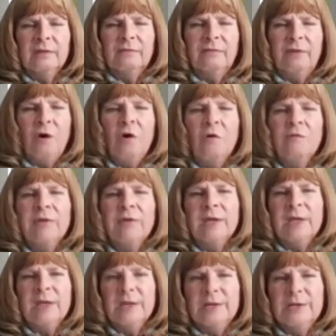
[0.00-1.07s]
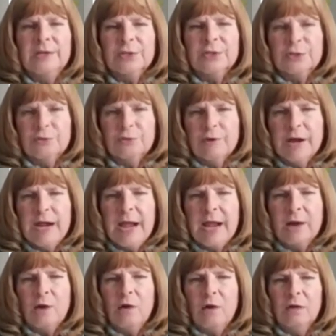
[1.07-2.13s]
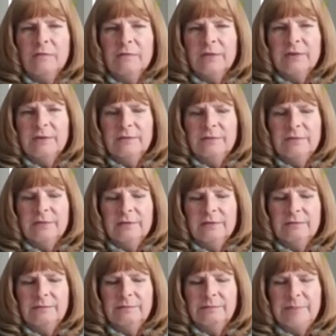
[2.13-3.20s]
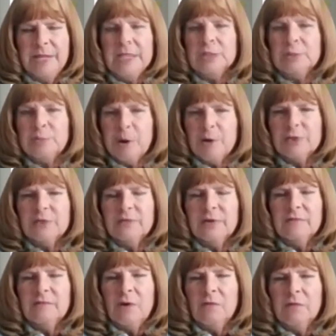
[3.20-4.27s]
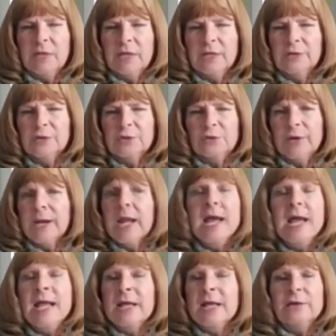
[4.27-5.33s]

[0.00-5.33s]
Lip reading: evolving industry and all of the piece parts of an evolving industry